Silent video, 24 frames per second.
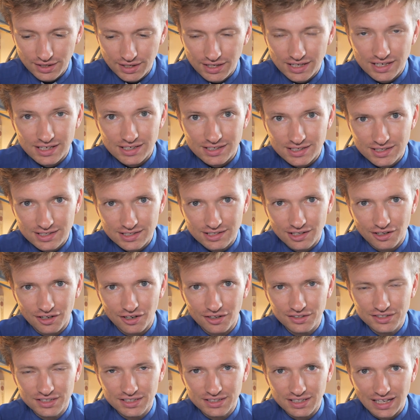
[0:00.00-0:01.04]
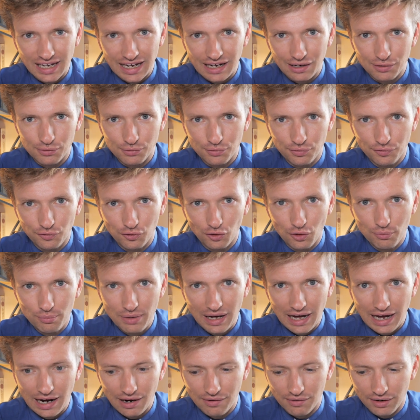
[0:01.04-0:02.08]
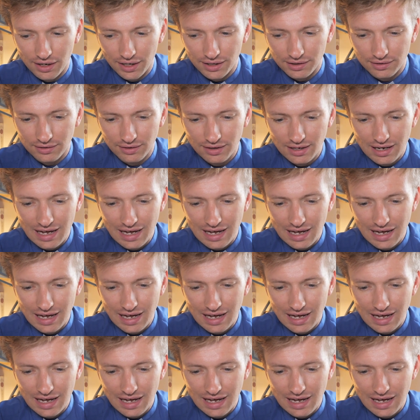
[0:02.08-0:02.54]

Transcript: he started out from Haran